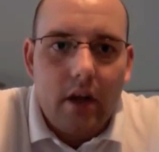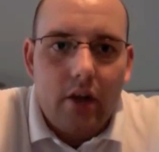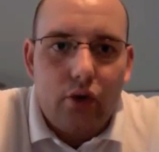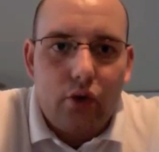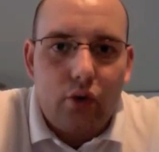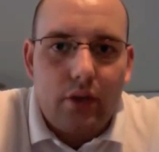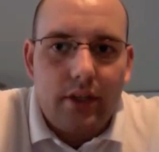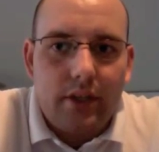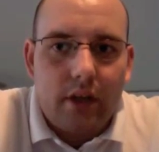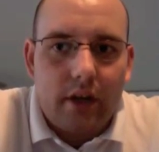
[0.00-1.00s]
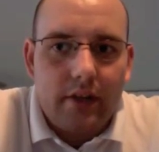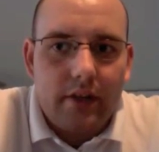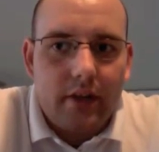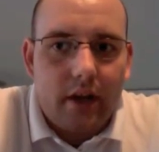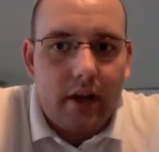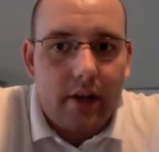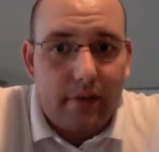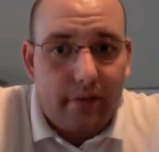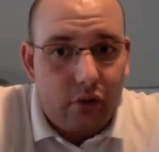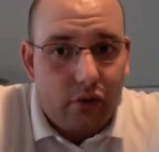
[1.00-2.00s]
to discuss the
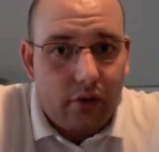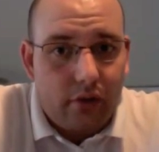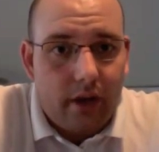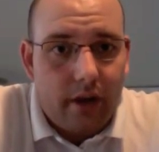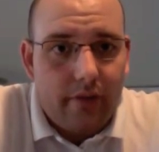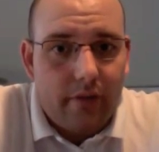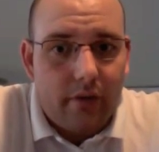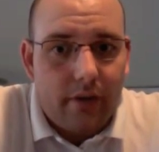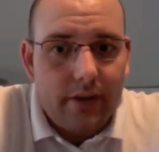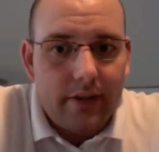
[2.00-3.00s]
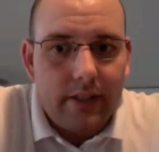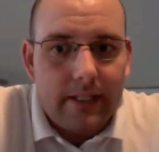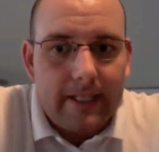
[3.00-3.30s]
future of the iPhone OS.